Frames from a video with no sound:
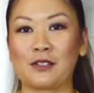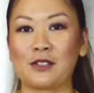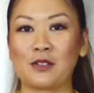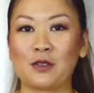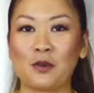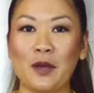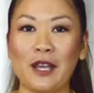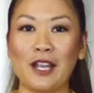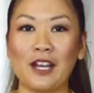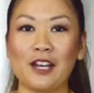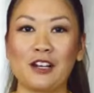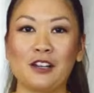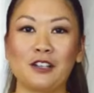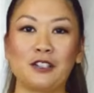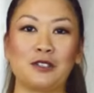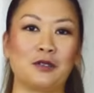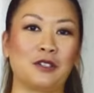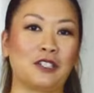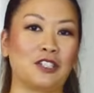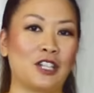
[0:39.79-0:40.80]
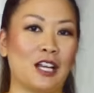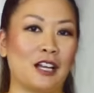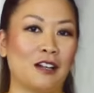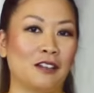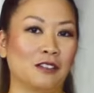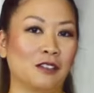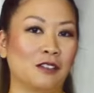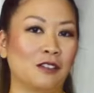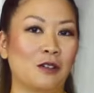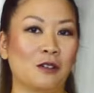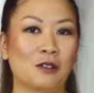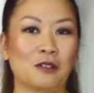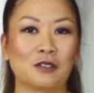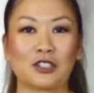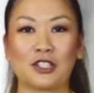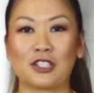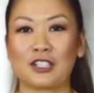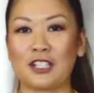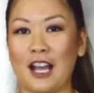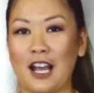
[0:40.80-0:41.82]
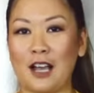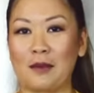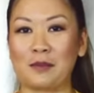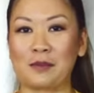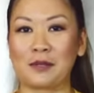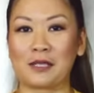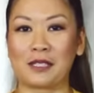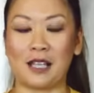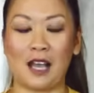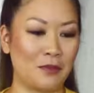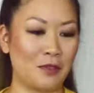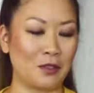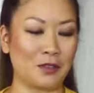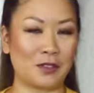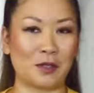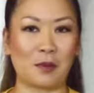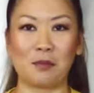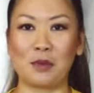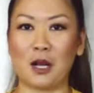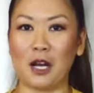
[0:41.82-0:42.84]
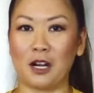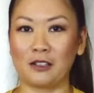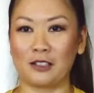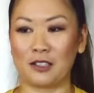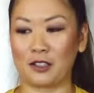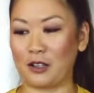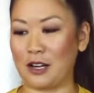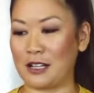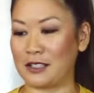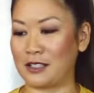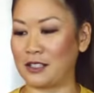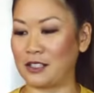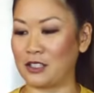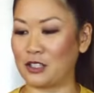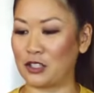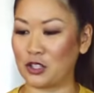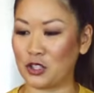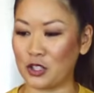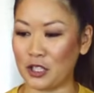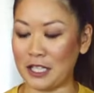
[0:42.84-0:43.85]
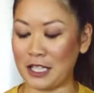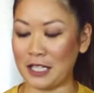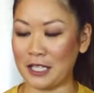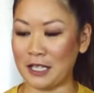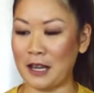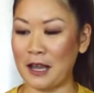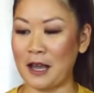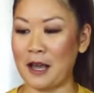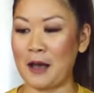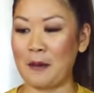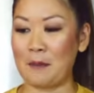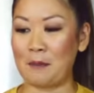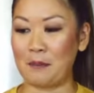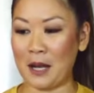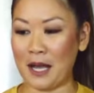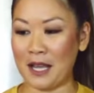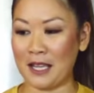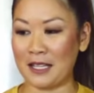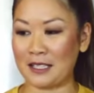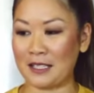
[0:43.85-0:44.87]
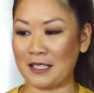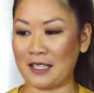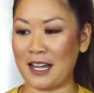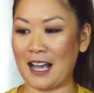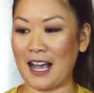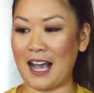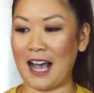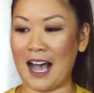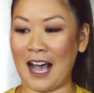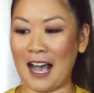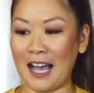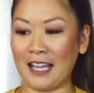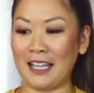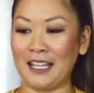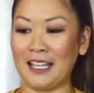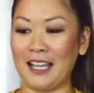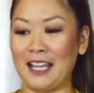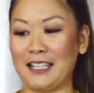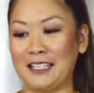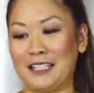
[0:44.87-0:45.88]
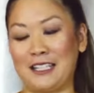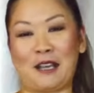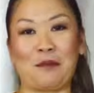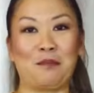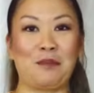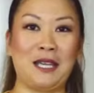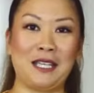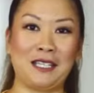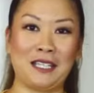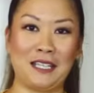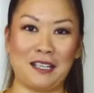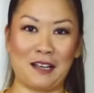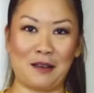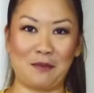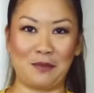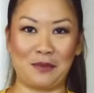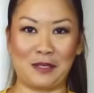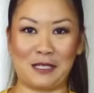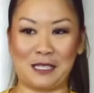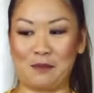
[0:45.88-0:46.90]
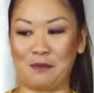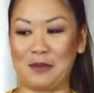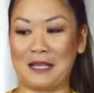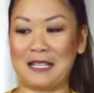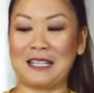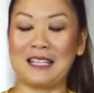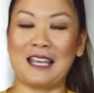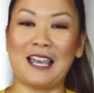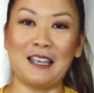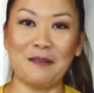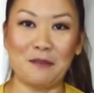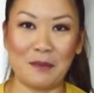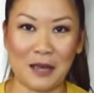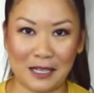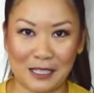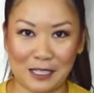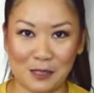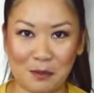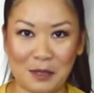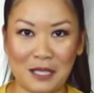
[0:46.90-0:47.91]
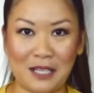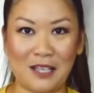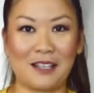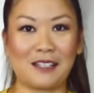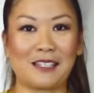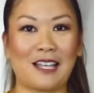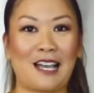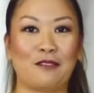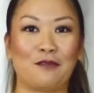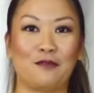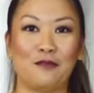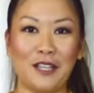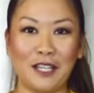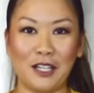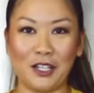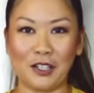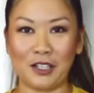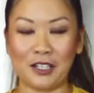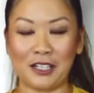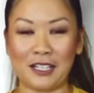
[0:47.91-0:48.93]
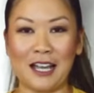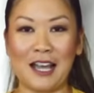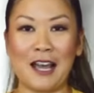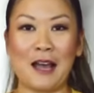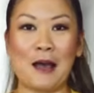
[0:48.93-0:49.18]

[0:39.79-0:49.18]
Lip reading: Square. You can check out the local shops. There's a park across the street. But I ended up picking up this beignet mix because I figured